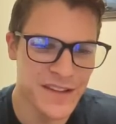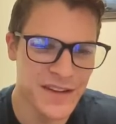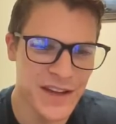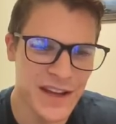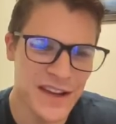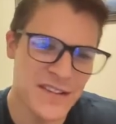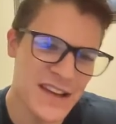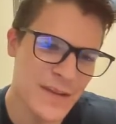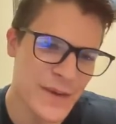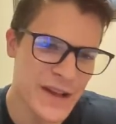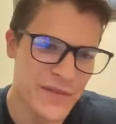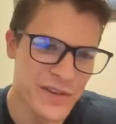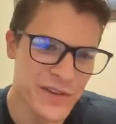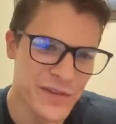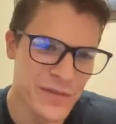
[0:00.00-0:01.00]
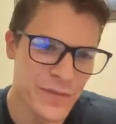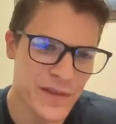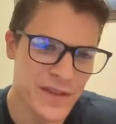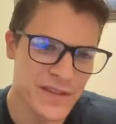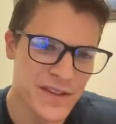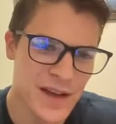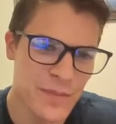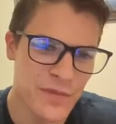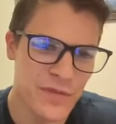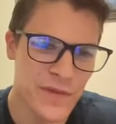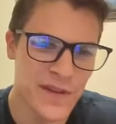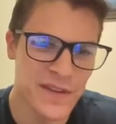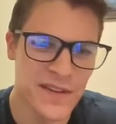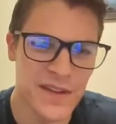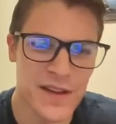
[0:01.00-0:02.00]
You can attack my infantry from the top from
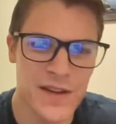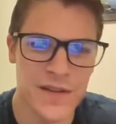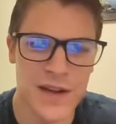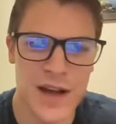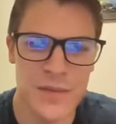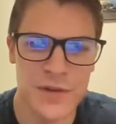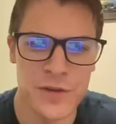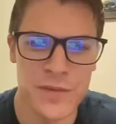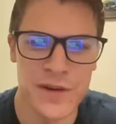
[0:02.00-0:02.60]
this copter,